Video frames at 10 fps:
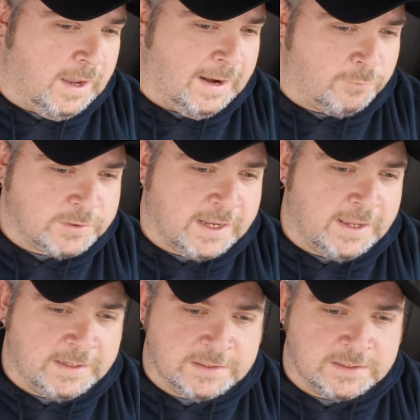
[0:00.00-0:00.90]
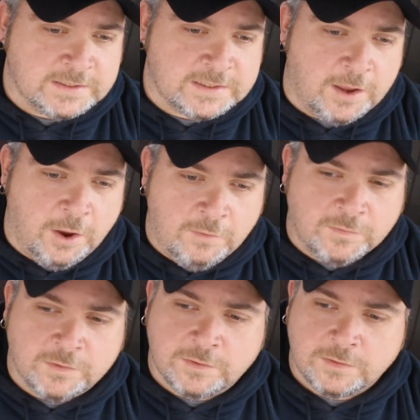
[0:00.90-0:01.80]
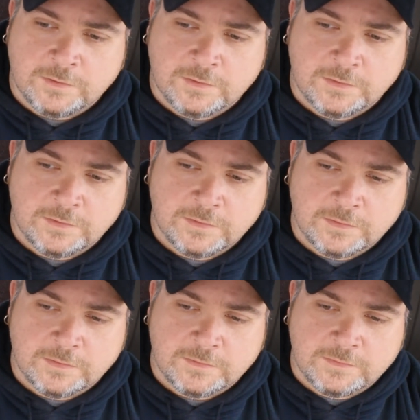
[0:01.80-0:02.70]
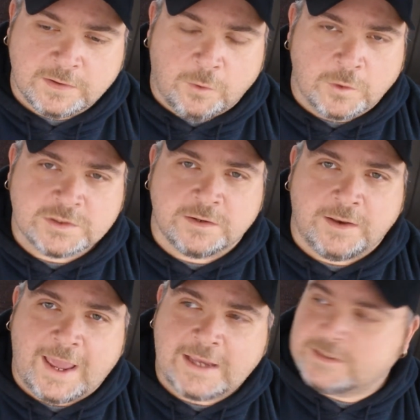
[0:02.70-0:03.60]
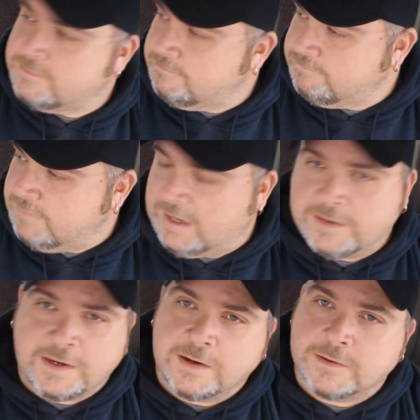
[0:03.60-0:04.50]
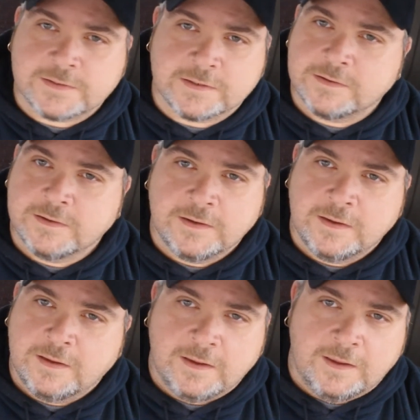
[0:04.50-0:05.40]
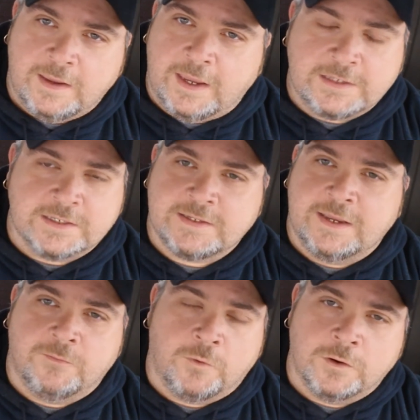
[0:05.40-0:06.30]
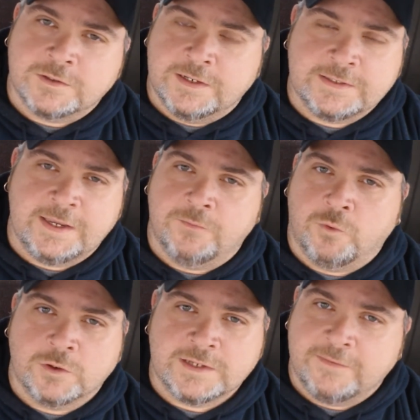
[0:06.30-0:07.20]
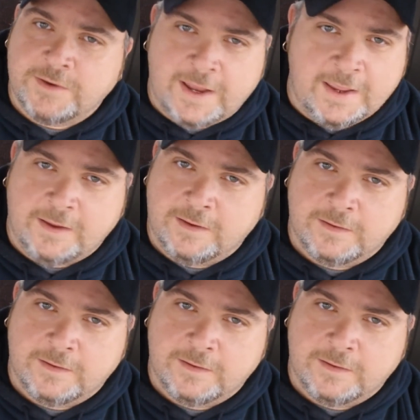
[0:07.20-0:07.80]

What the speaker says: And I'm going to tell you, just over the course of the last 10 years, it's just getting worse, and it's getting worse every day.